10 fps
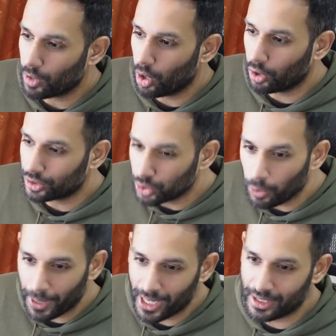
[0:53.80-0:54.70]
or two
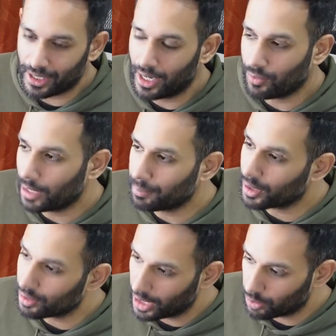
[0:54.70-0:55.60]
pairs a day, right?
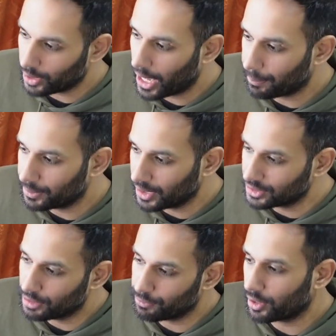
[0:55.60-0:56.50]
Because here's what happens.
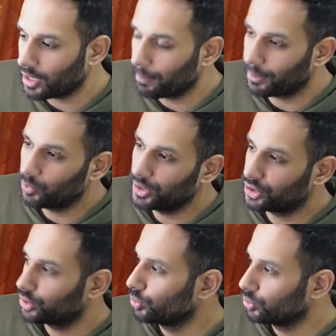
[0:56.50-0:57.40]
Let's say, for example, we
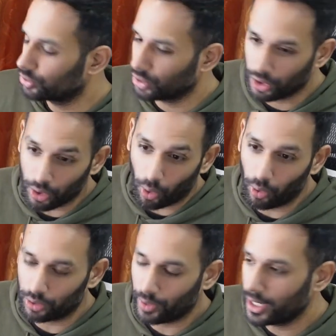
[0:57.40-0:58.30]
choose
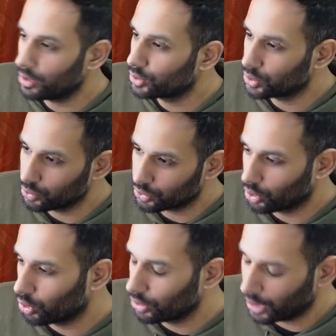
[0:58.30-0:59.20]
gold, right? You choose
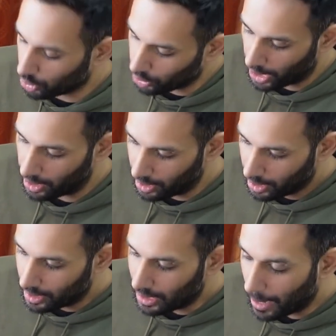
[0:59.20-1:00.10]
gold, you're like, okay,
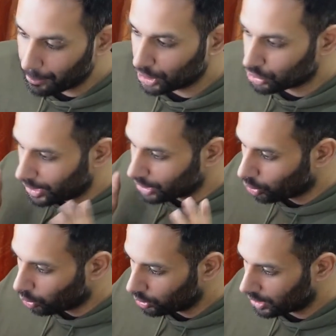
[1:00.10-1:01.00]
I'm going to trade
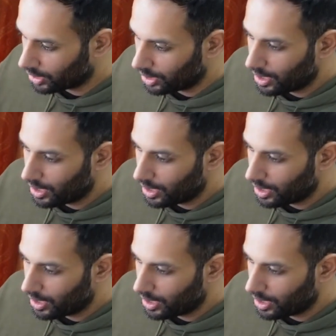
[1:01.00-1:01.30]
gold.